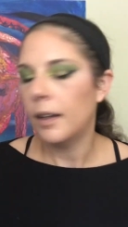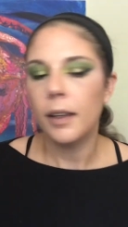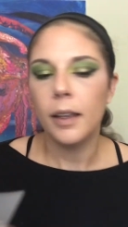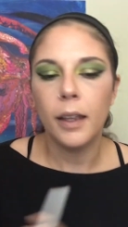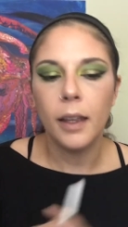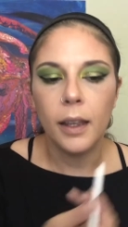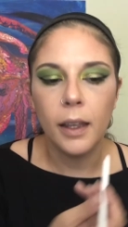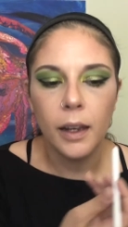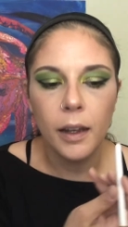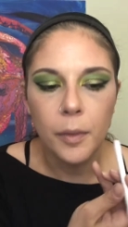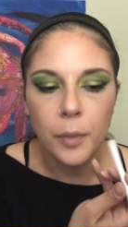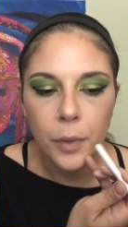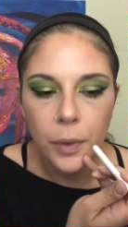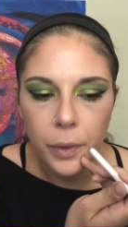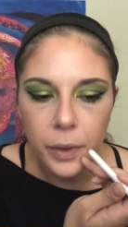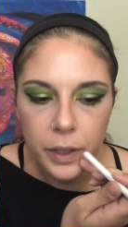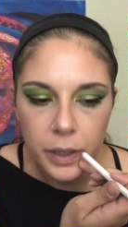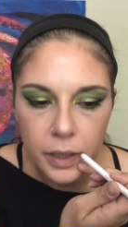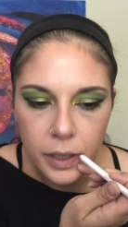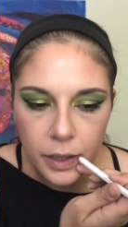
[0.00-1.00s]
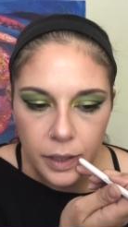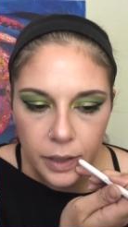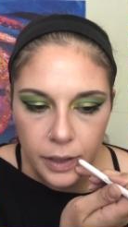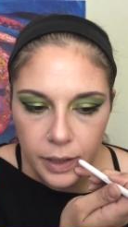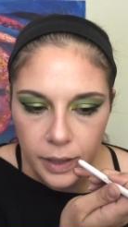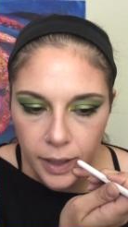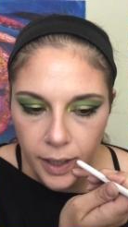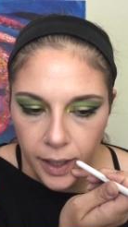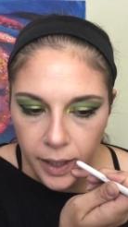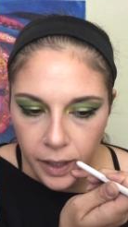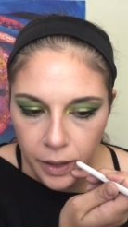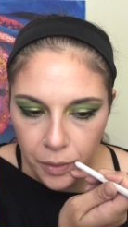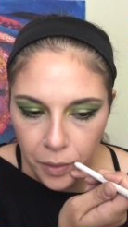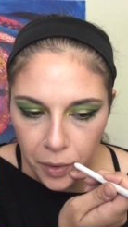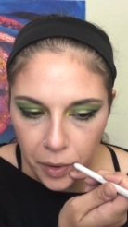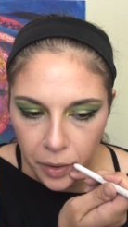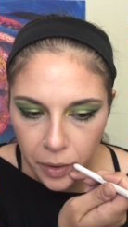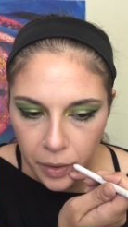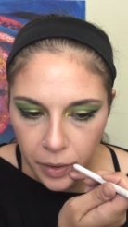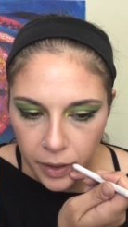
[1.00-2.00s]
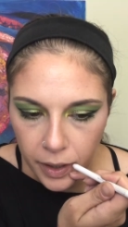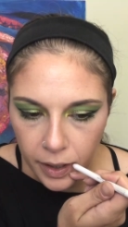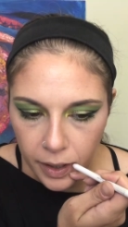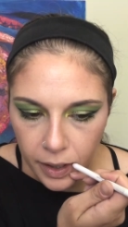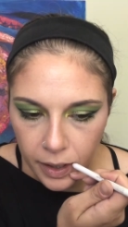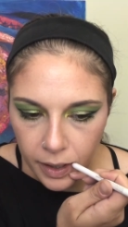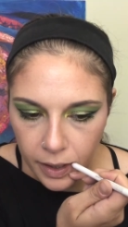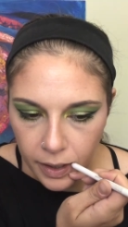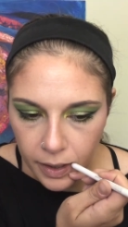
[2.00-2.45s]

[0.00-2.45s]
And I'm going to just line real quick.